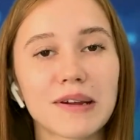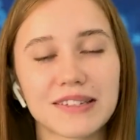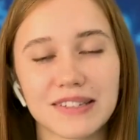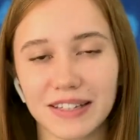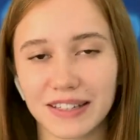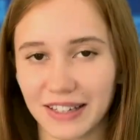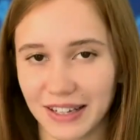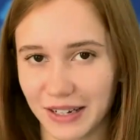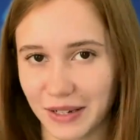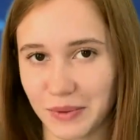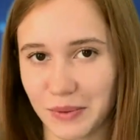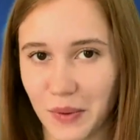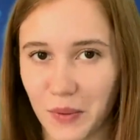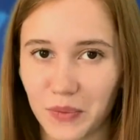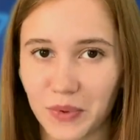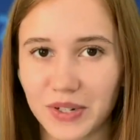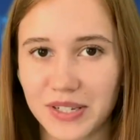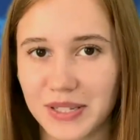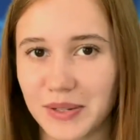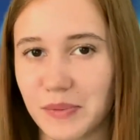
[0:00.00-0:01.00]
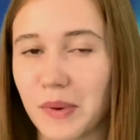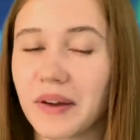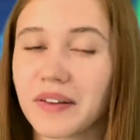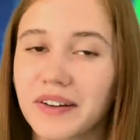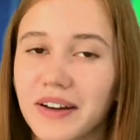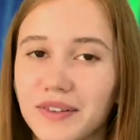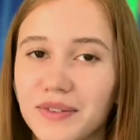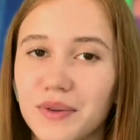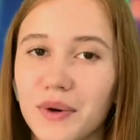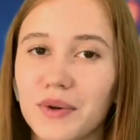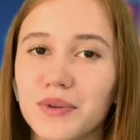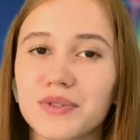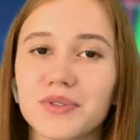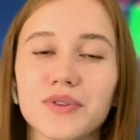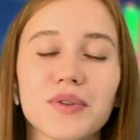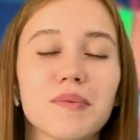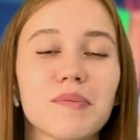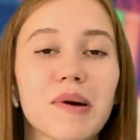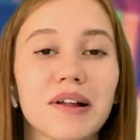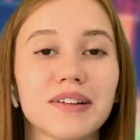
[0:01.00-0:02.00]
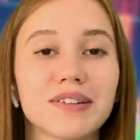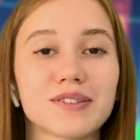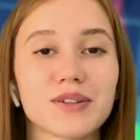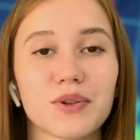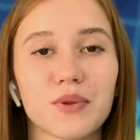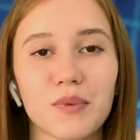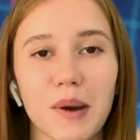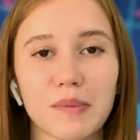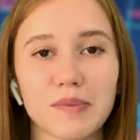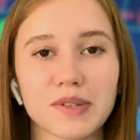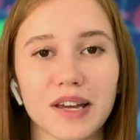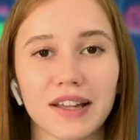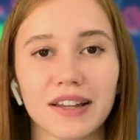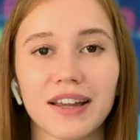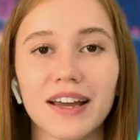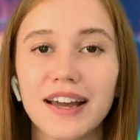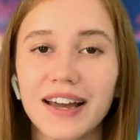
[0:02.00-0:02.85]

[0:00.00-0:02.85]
select one, receive $100 to the balance on the website.